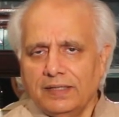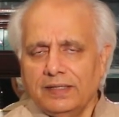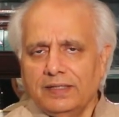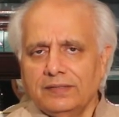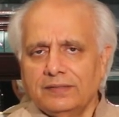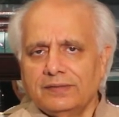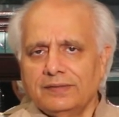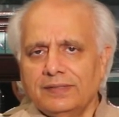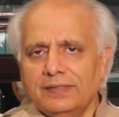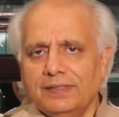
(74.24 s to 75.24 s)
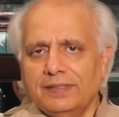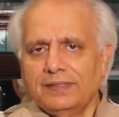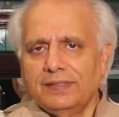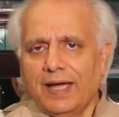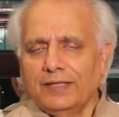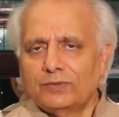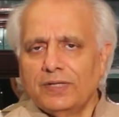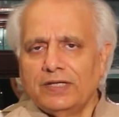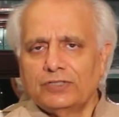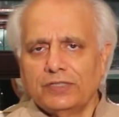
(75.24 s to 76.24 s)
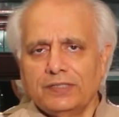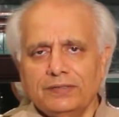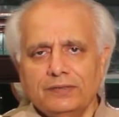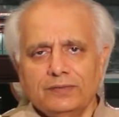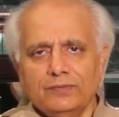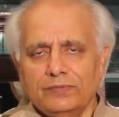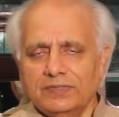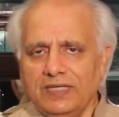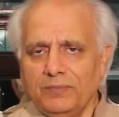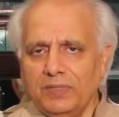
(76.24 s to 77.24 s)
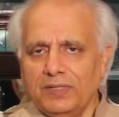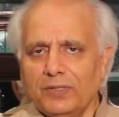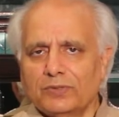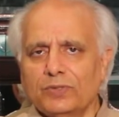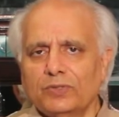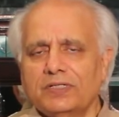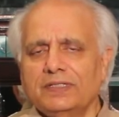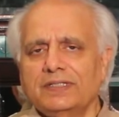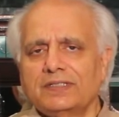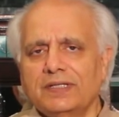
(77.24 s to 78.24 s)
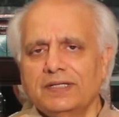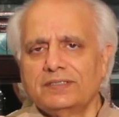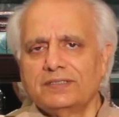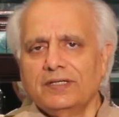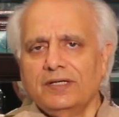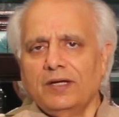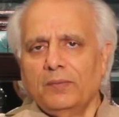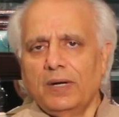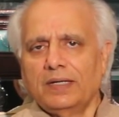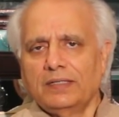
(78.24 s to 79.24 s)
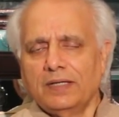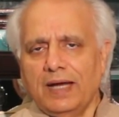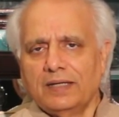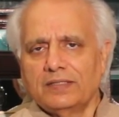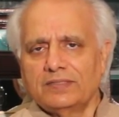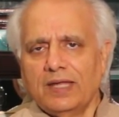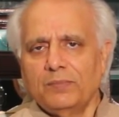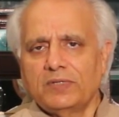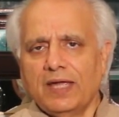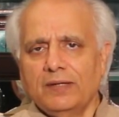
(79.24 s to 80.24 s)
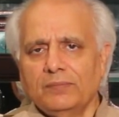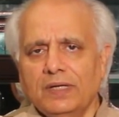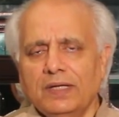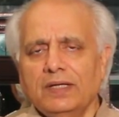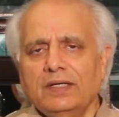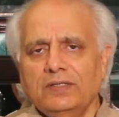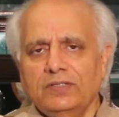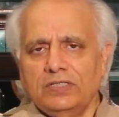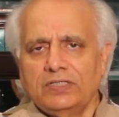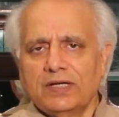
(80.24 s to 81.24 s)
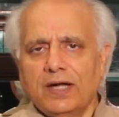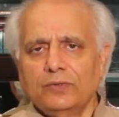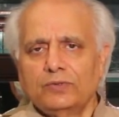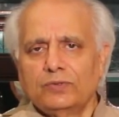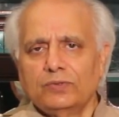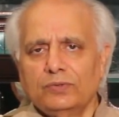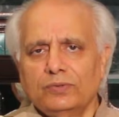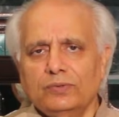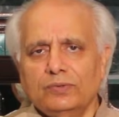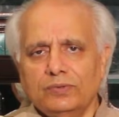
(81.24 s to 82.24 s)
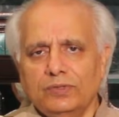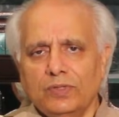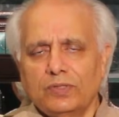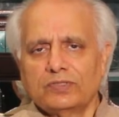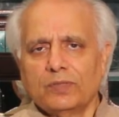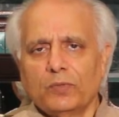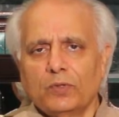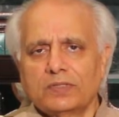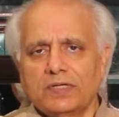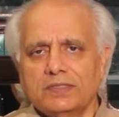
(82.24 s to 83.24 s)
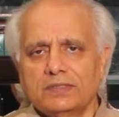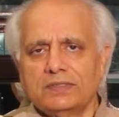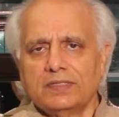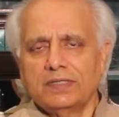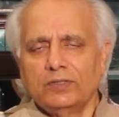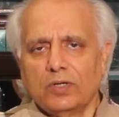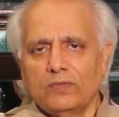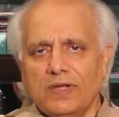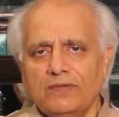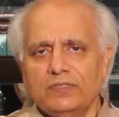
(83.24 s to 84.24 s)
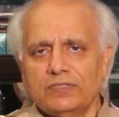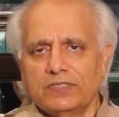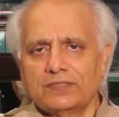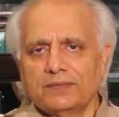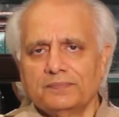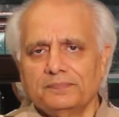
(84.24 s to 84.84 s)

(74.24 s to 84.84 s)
in isolation, keeping your social distance, but at the same time, reaching out to your supporters, your well wishers.